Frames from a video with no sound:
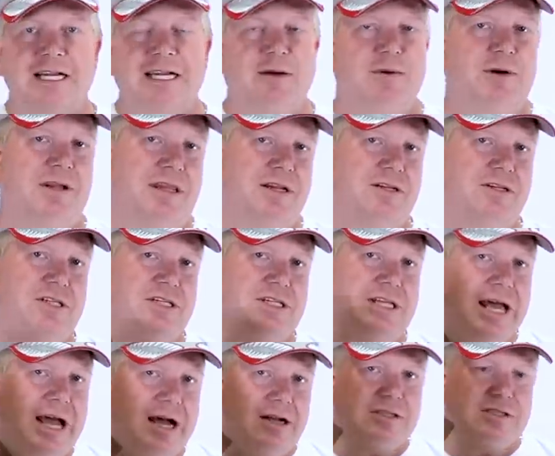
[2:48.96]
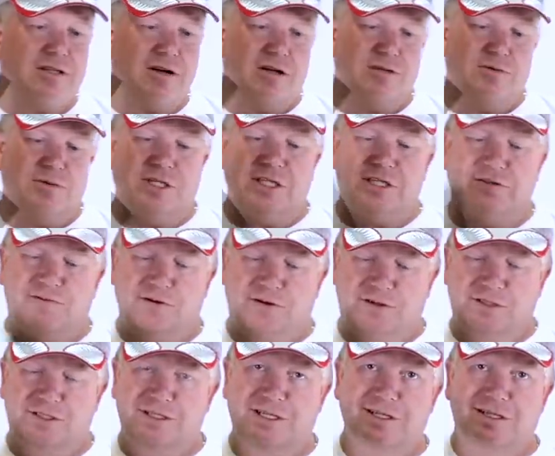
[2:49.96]
Now, one of the downsides with these
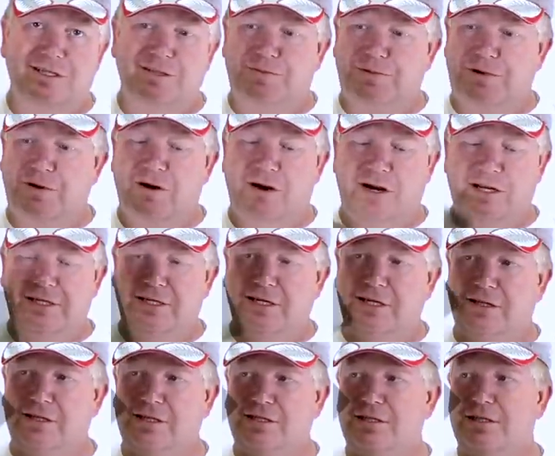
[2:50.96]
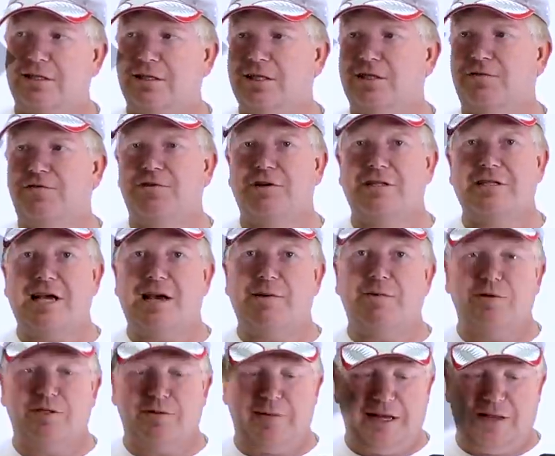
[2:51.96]
filters is the price. You know, this for
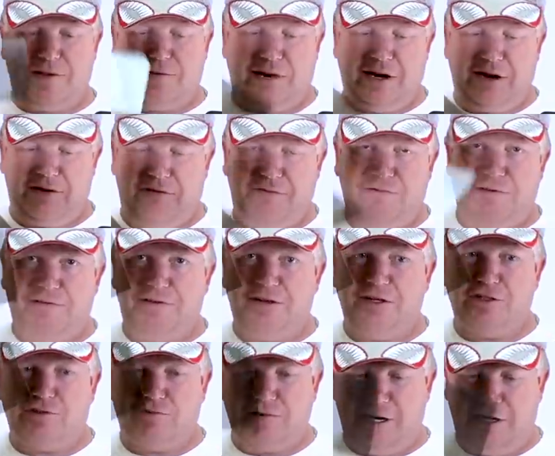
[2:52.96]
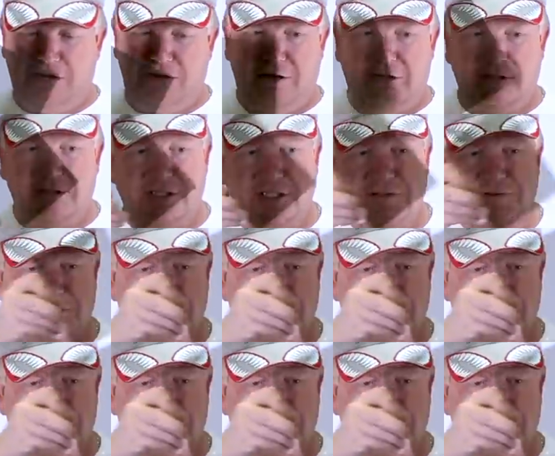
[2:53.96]
example, is about $350 Australian just